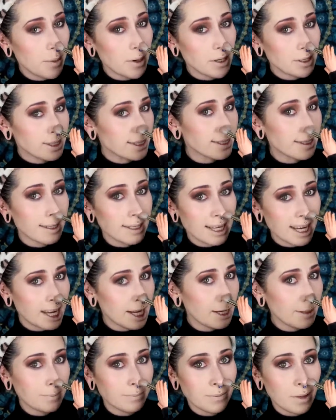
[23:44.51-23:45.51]

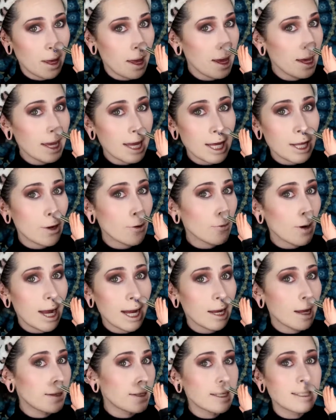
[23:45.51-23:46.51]
personally. Get it
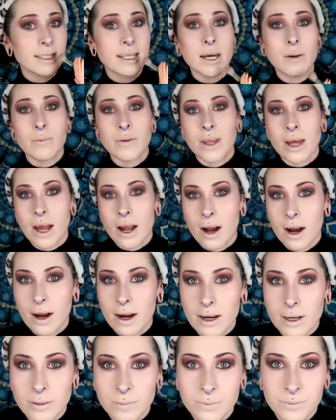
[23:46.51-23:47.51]
right on the tip
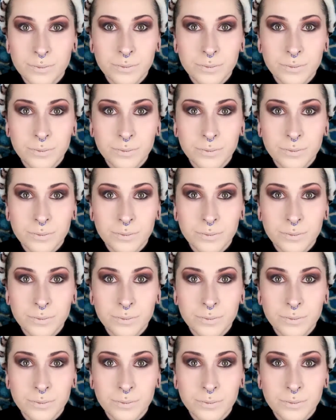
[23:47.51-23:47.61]
there.